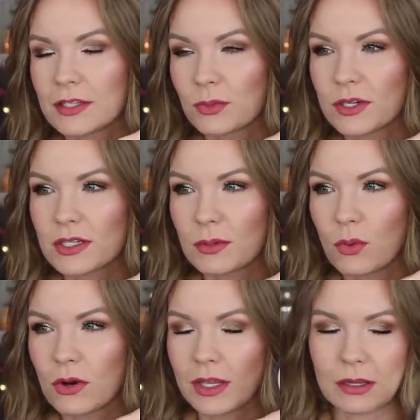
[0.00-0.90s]
this one is the
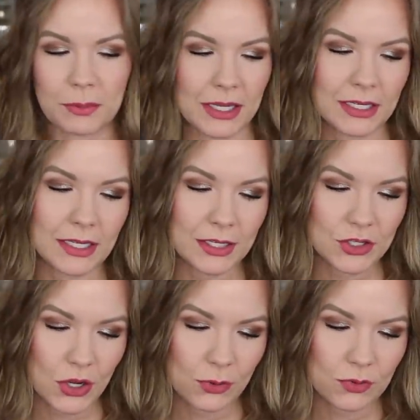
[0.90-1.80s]
more like pinky
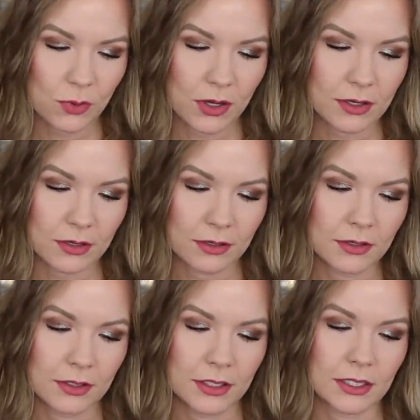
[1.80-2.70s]
toned one.
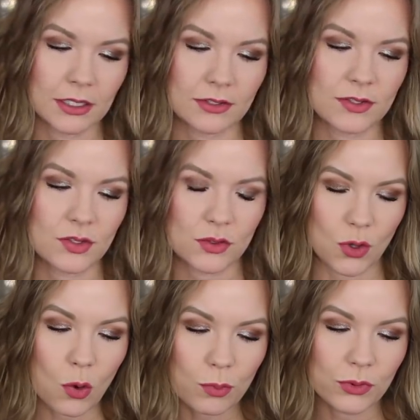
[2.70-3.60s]
It's
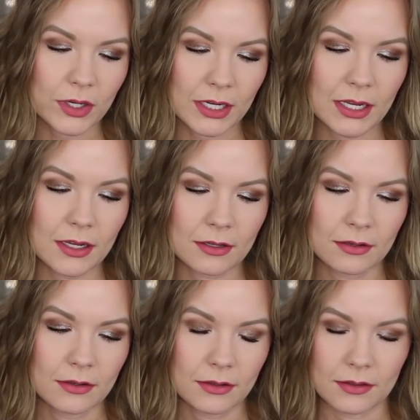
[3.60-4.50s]
so pretty.
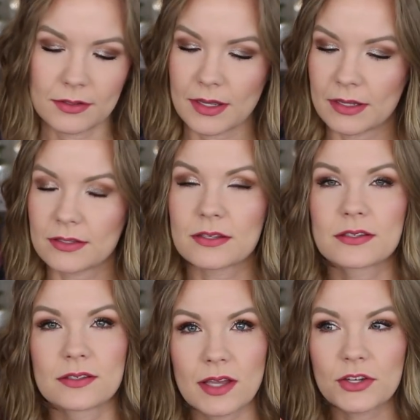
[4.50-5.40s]
This has
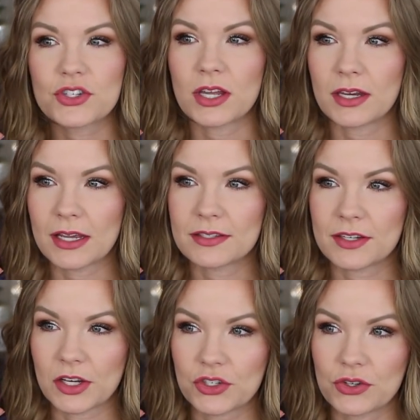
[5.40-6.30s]
such a nice
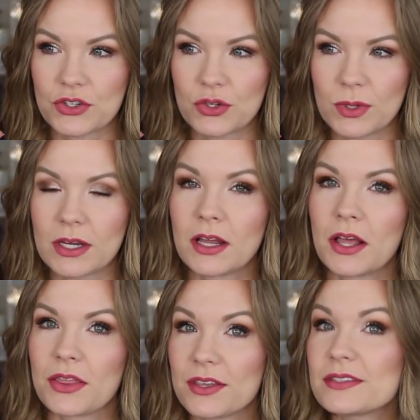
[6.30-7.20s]
texture to it.
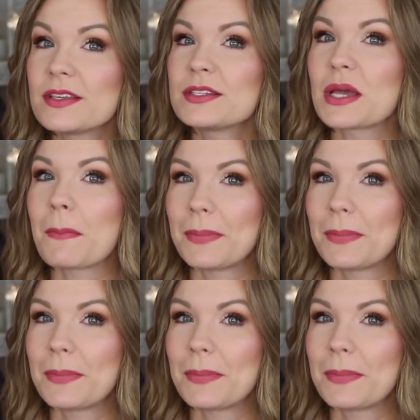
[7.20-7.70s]
This is